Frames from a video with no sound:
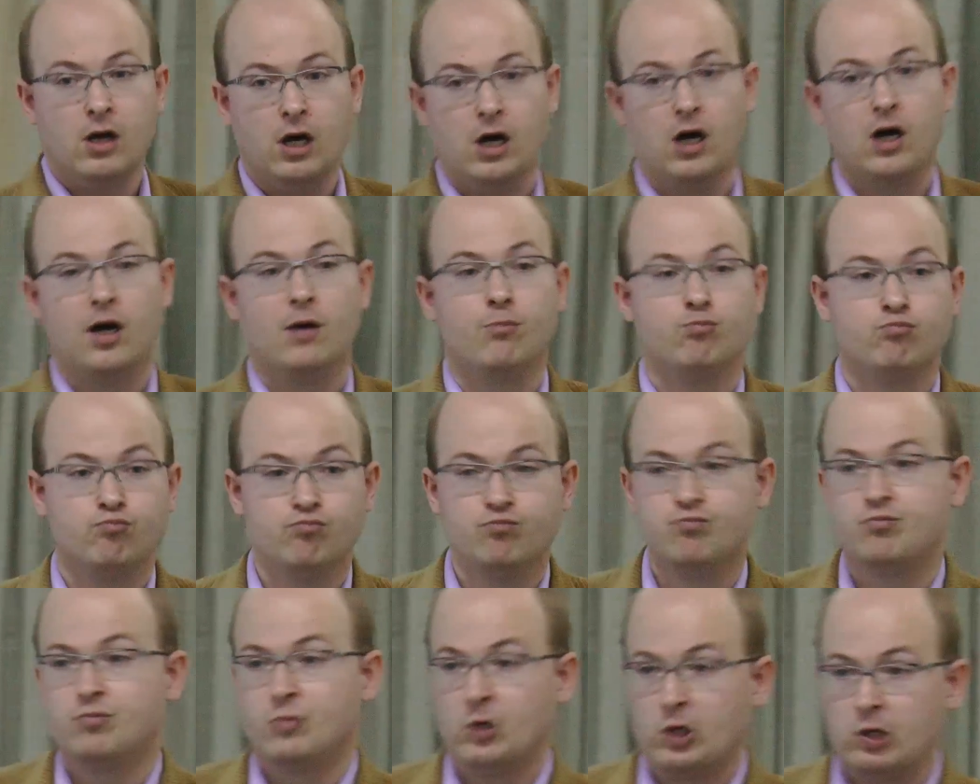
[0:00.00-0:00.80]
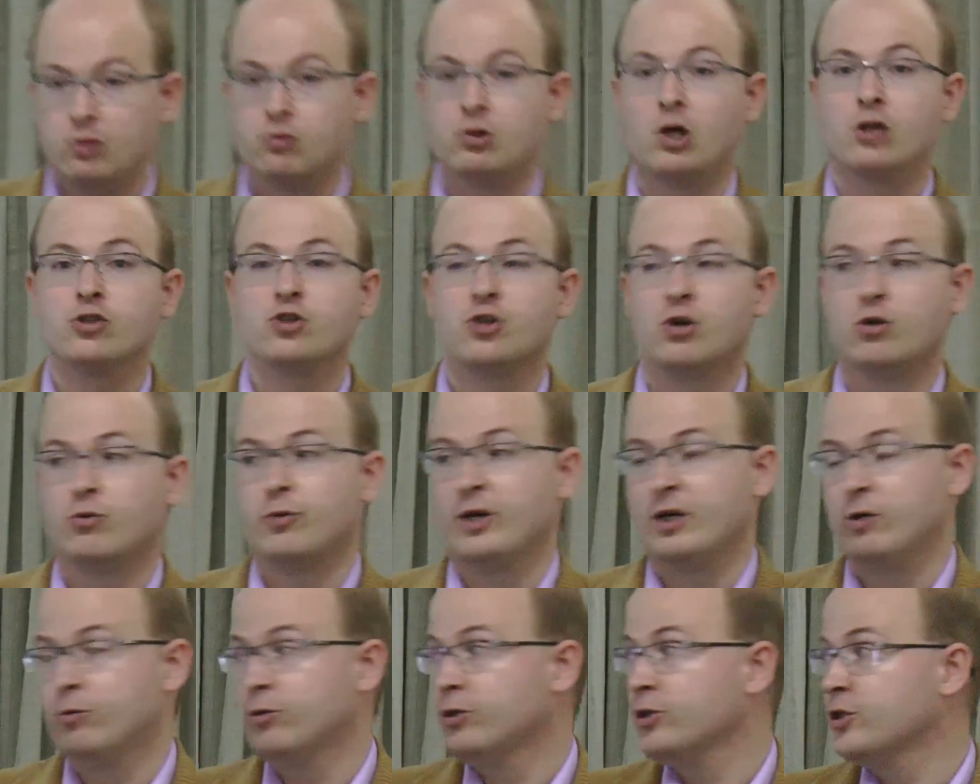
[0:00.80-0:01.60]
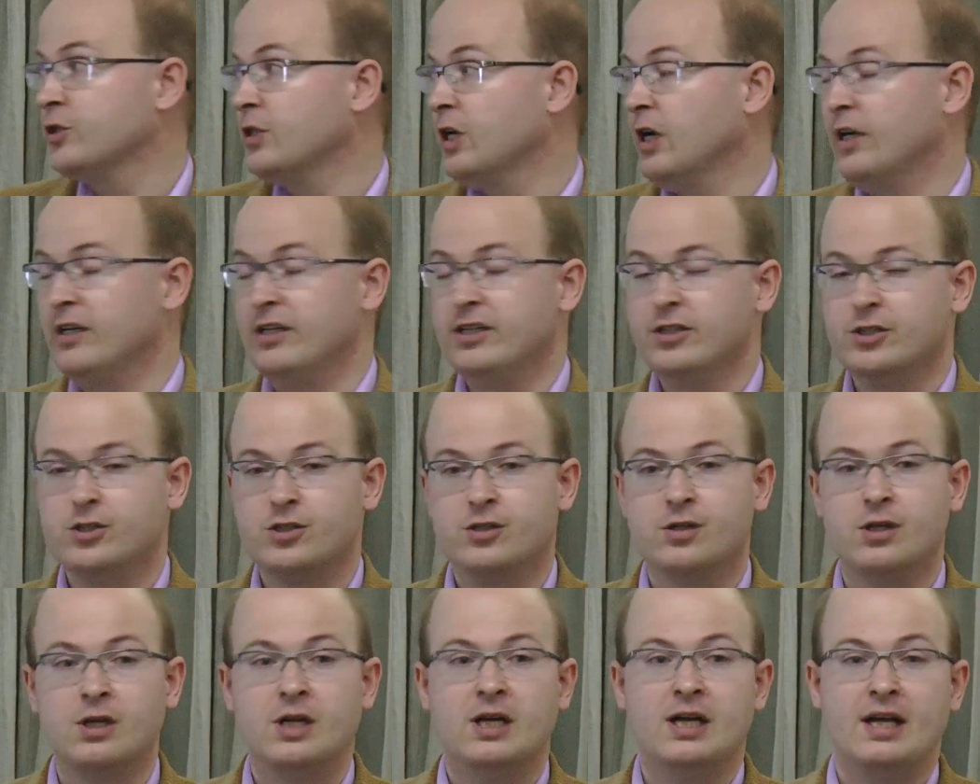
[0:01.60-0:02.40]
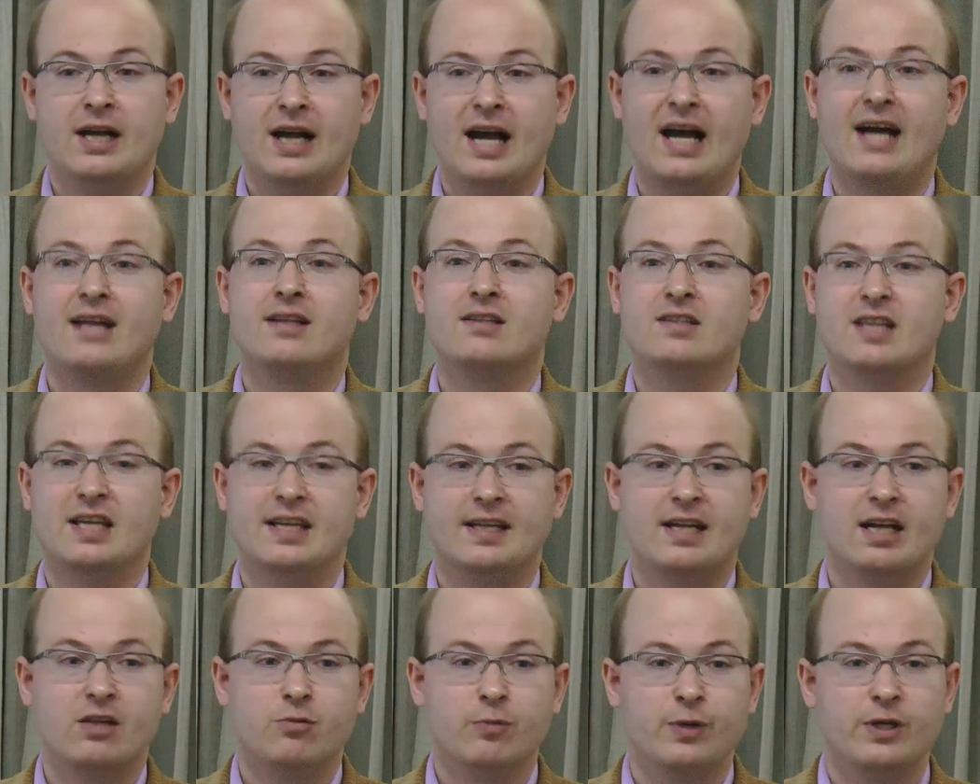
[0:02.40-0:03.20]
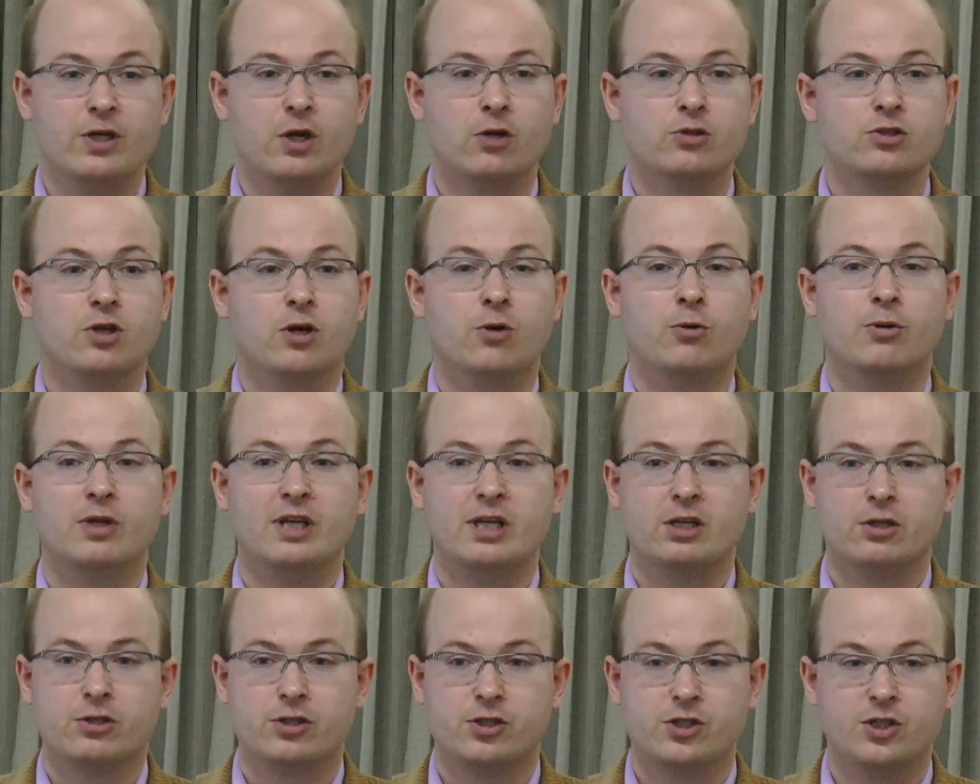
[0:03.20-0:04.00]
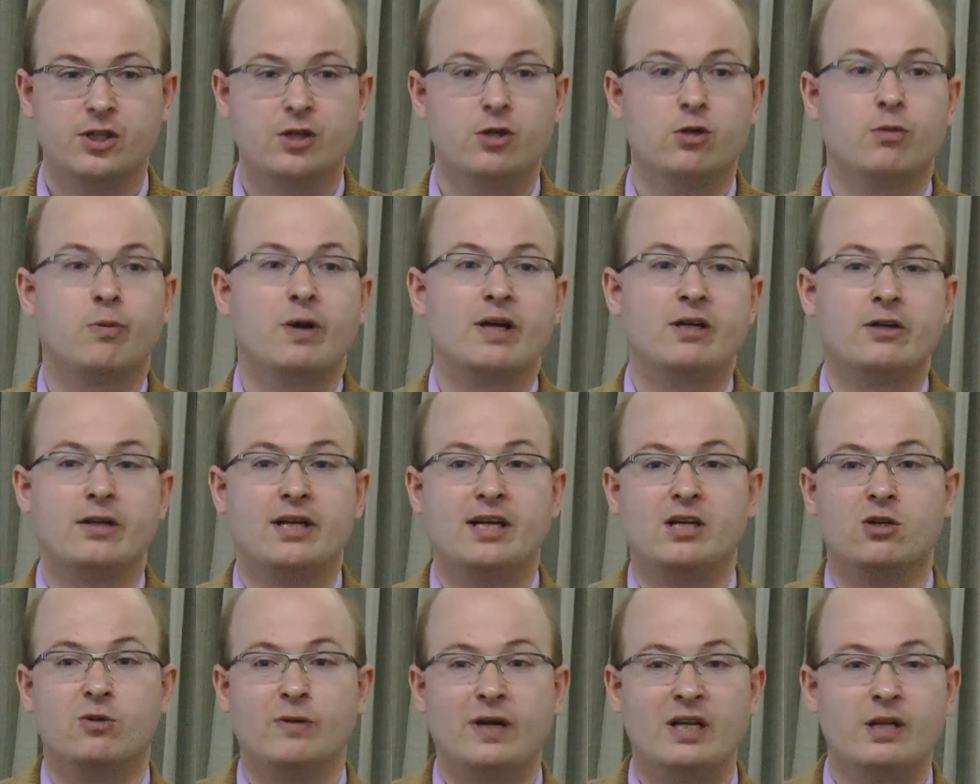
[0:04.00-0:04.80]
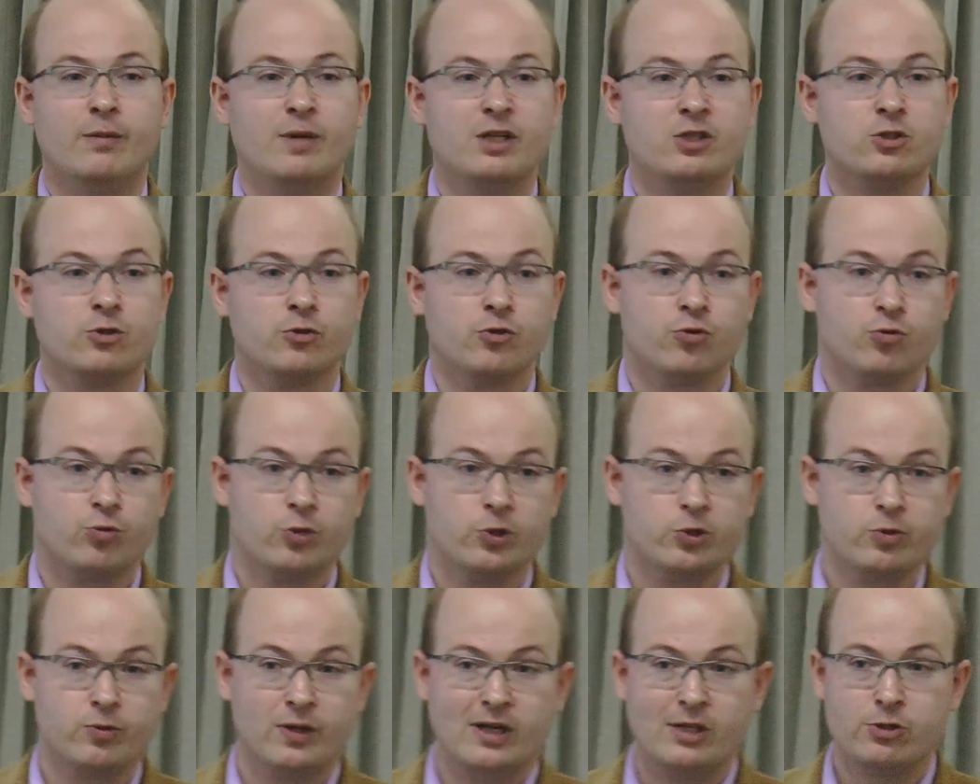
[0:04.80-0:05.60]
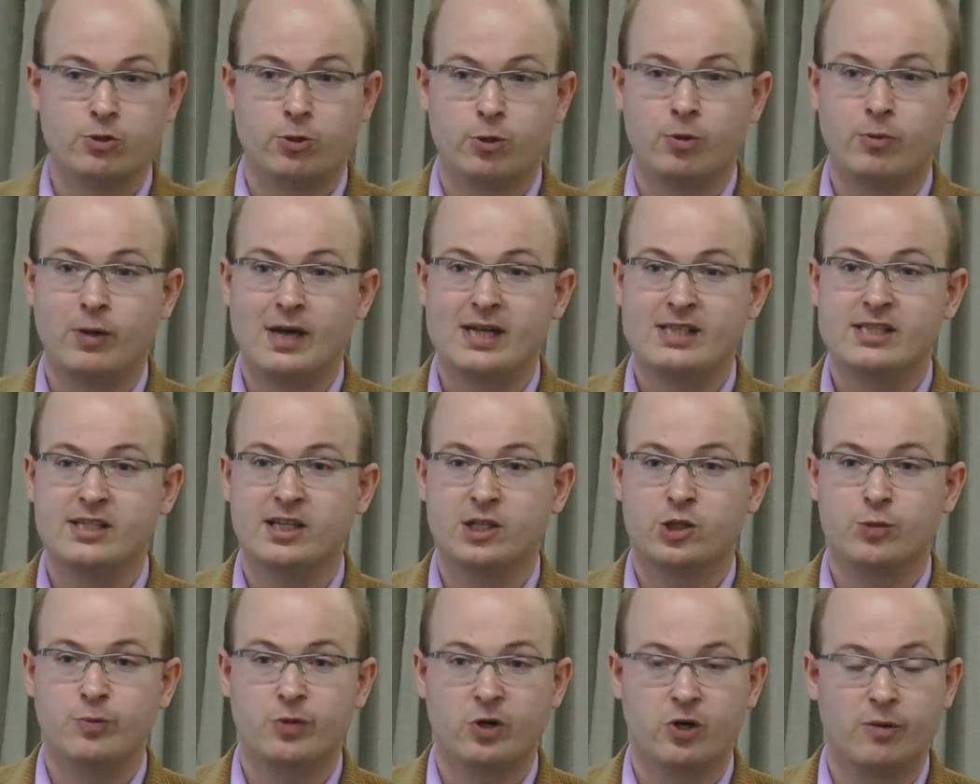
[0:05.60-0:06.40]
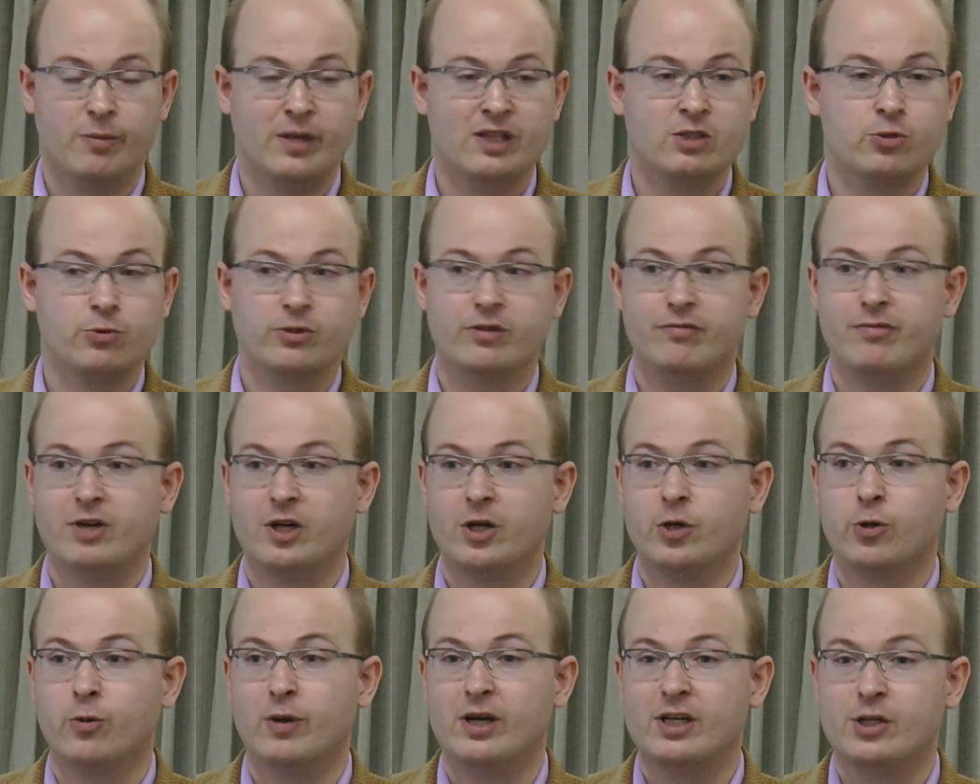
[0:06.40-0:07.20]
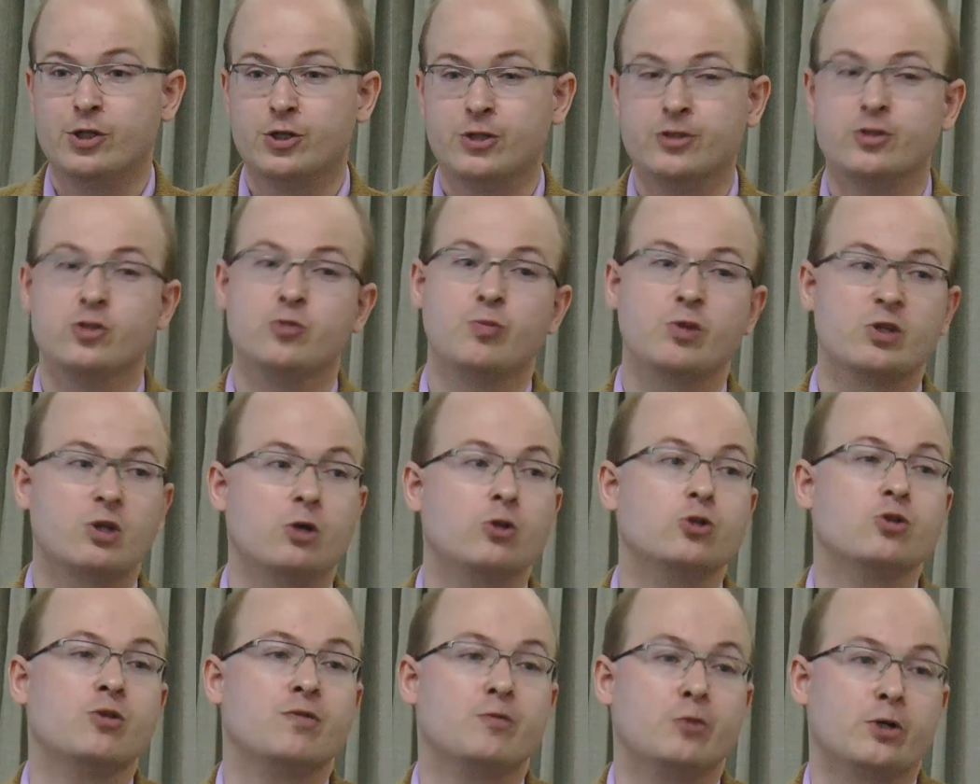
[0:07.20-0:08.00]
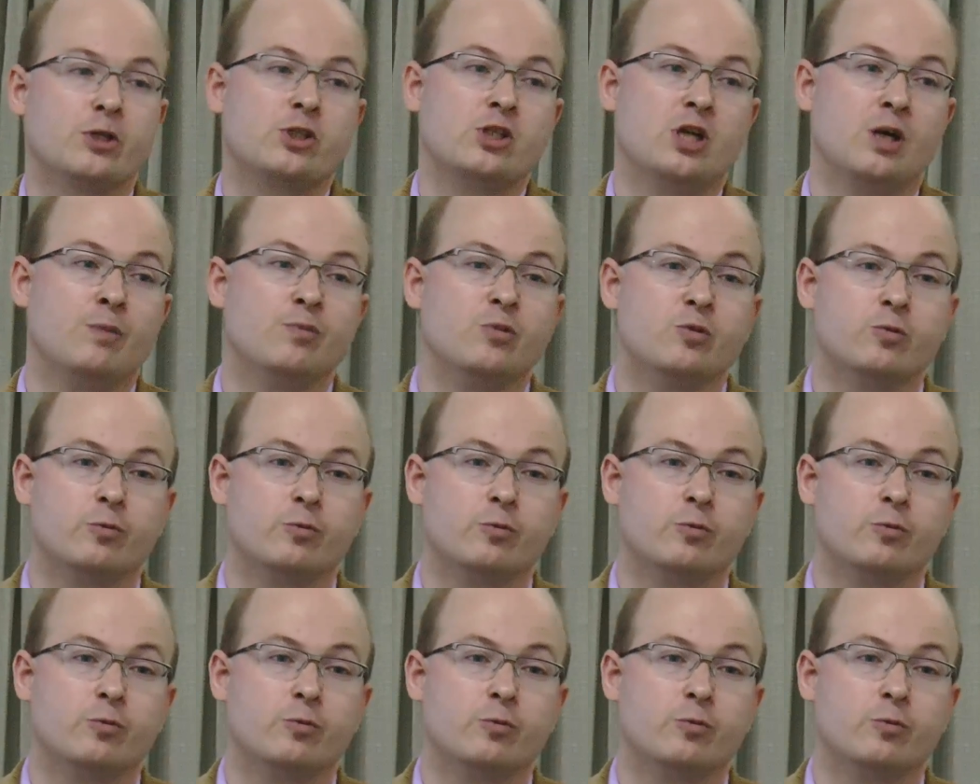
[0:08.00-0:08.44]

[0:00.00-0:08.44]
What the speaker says: not so rigorous studies. And in that, we don't only consider whether they are randomized control trials or quasi-experimental evaluations, but also, for example,